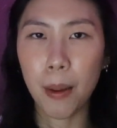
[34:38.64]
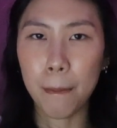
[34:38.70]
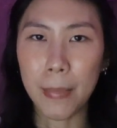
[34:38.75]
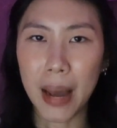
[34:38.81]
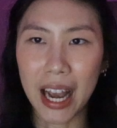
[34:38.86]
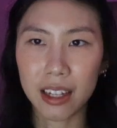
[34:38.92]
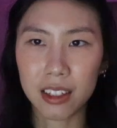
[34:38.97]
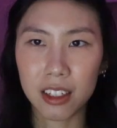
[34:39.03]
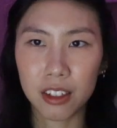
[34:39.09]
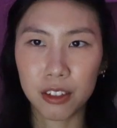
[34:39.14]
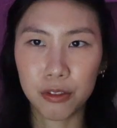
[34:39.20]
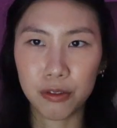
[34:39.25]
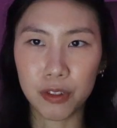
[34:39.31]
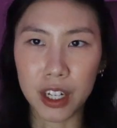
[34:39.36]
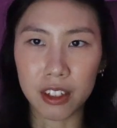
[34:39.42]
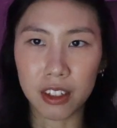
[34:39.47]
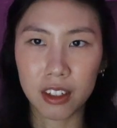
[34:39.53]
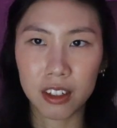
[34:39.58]
Max's
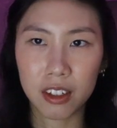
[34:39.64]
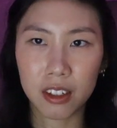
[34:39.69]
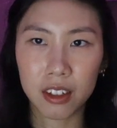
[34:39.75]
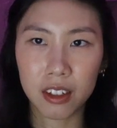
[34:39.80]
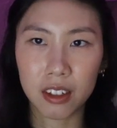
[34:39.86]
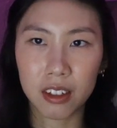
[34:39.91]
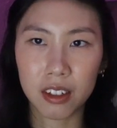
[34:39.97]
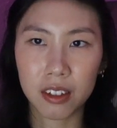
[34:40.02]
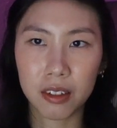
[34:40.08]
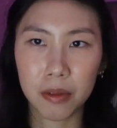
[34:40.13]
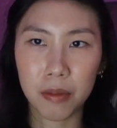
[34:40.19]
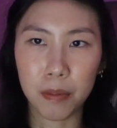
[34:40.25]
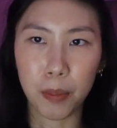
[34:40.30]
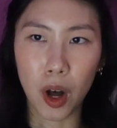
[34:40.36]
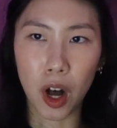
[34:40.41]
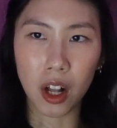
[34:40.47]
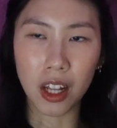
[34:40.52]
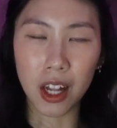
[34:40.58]
fists
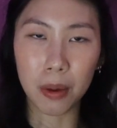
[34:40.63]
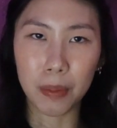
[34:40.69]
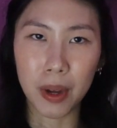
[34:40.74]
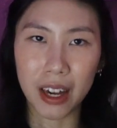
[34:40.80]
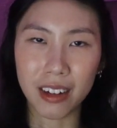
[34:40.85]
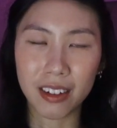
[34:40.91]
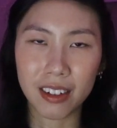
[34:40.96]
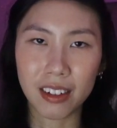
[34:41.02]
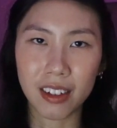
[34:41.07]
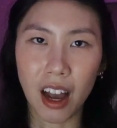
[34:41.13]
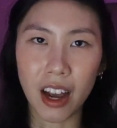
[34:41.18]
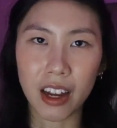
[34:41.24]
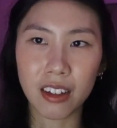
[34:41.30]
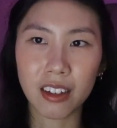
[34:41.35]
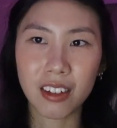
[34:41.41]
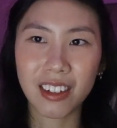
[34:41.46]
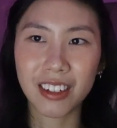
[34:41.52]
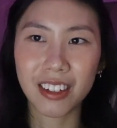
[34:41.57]
ball up at his
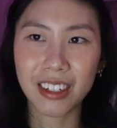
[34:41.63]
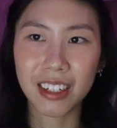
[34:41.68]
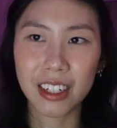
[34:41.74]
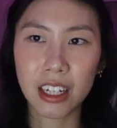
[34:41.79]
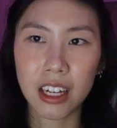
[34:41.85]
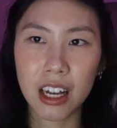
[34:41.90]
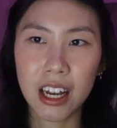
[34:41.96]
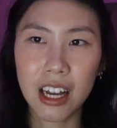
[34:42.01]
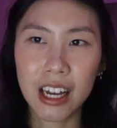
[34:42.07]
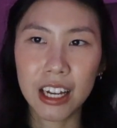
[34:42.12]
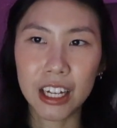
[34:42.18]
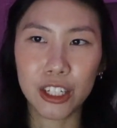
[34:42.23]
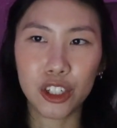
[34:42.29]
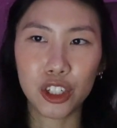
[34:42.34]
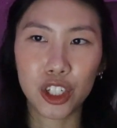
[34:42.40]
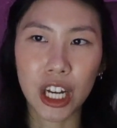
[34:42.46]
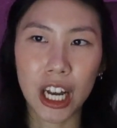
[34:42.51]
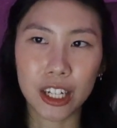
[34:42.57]
sides,
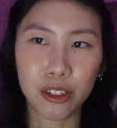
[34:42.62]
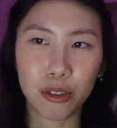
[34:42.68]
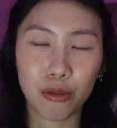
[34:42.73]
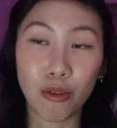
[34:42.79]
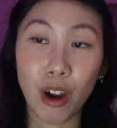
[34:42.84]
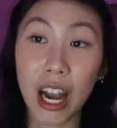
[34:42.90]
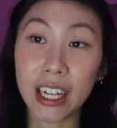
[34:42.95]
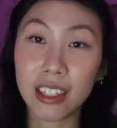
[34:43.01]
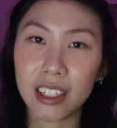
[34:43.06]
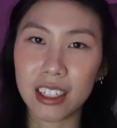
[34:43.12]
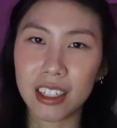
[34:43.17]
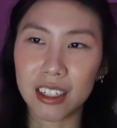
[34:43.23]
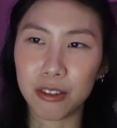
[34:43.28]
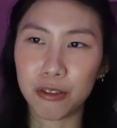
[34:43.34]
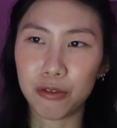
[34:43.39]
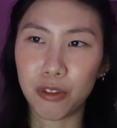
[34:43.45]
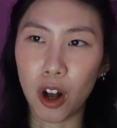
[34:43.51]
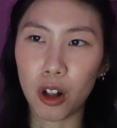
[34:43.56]
his chest rising
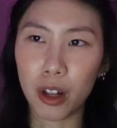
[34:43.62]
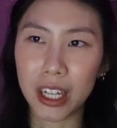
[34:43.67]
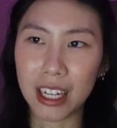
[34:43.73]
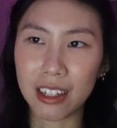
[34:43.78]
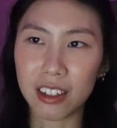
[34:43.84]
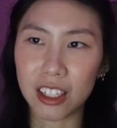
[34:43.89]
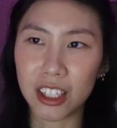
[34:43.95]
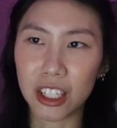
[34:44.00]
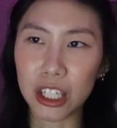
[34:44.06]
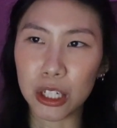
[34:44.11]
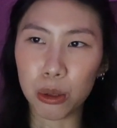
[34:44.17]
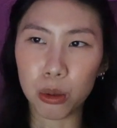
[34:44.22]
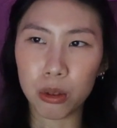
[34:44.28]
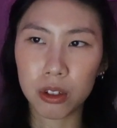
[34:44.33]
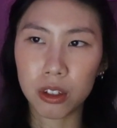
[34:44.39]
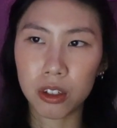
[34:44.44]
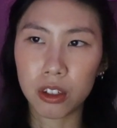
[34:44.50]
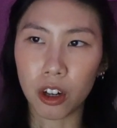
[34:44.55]
and falling as
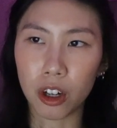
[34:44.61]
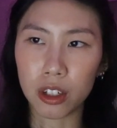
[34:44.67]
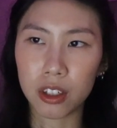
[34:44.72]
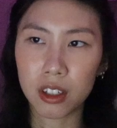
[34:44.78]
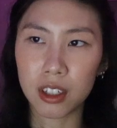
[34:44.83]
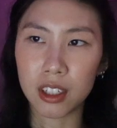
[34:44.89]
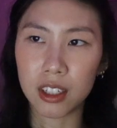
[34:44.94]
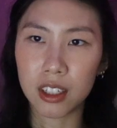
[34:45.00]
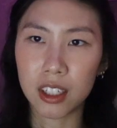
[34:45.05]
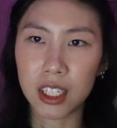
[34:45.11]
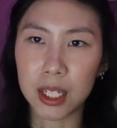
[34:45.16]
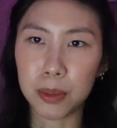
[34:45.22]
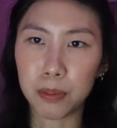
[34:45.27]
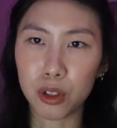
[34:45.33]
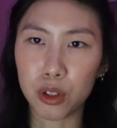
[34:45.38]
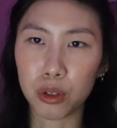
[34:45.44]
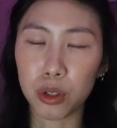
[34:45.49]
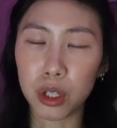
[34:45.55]
guilt starts to
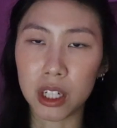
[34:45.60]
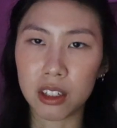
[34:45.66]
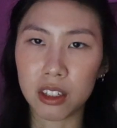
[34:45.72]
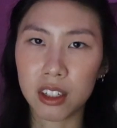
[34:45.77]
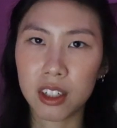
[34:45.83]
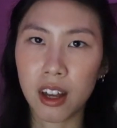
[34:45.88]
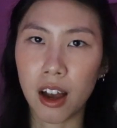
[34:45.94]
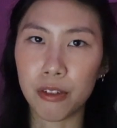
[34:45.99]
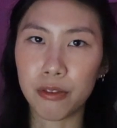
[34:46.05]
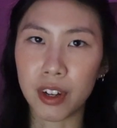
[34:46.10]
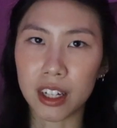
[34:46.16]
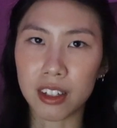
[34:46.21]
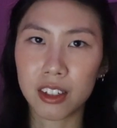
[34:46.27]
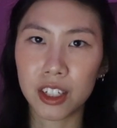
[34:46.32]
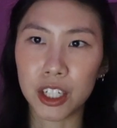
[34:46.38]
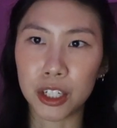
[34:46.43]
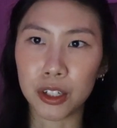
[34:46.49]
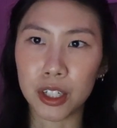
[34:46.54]
seep through his tough
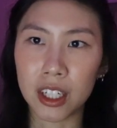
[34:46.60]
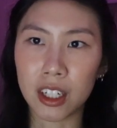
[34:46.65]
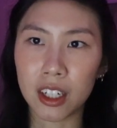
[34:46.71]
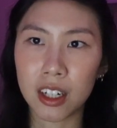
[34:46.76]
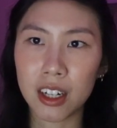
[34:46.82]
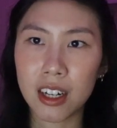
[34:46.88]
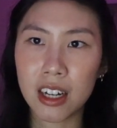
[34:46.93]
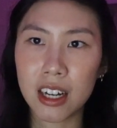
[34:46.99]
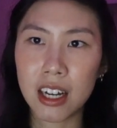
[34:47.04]
exterior.